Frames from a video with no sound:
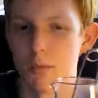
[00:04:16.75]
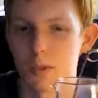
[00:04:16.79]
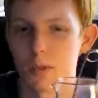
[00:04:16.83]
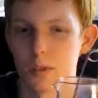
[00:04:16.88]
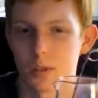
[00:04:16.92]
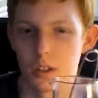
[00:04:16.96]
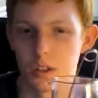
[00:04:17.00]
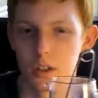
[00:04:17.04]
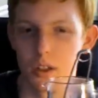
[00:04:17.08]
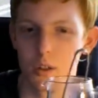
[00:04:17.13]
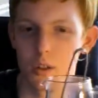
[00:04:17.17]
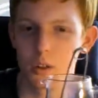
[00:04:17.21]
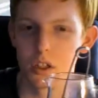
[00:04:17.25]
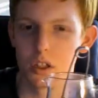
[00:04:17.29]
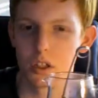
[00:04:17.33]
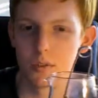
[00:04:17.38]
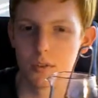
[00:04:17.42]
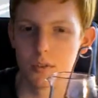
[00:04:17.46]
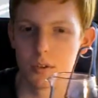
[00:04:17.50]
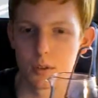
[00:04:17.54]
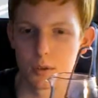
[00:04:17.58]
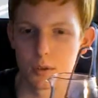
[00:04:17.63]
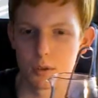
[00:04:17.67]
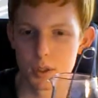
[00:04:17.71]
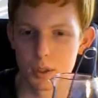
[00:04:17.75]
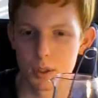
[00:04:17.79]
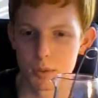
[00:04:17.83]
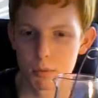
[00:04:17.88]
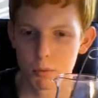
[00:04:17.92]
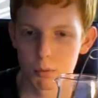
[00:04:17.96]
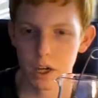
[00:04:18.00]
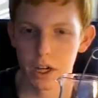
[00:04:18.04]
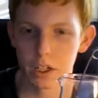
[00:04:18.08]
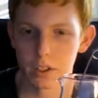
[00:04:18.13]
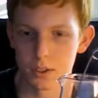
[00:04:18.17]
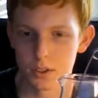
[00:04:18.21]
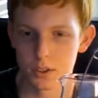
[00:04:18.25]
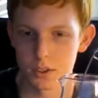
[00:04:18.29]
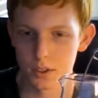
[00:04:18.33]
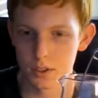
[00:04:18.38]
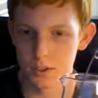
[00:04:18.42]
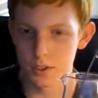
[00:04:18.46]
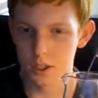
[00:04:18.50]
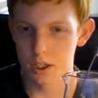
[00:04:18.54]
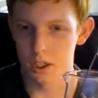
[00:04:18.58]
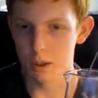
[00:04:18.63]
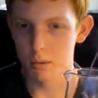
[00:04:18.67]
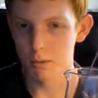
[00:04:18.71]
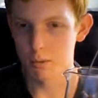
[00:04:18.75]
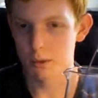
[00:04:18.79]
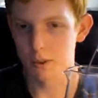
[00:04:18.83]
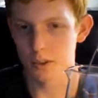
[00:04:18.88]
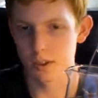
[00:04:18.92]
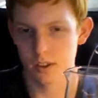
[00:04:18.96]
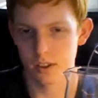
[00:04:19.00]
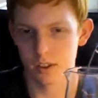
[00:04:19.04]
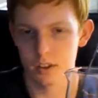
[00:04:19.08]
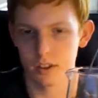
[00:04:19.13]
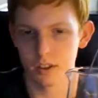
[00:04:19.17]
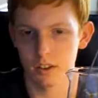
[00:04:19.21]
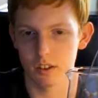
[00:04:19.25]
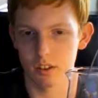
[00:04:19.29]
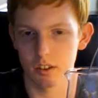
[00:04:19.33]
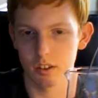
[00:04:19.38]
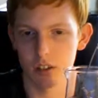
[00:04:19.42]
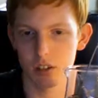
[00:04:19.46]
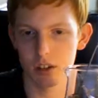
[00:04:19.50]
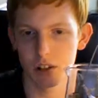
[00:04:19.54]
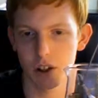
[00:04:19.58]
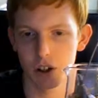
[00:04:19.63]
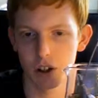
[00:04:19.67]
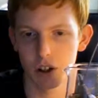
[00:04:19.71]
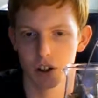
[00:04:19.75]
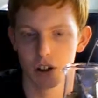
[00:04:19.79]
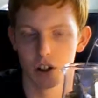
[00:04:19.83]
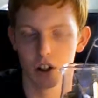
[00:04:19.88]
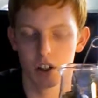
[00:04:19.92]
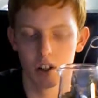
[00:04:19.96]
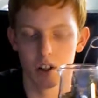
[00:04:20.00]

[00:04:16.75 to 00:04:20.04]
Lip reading: so they gave us these practice exams, because at the end of the year,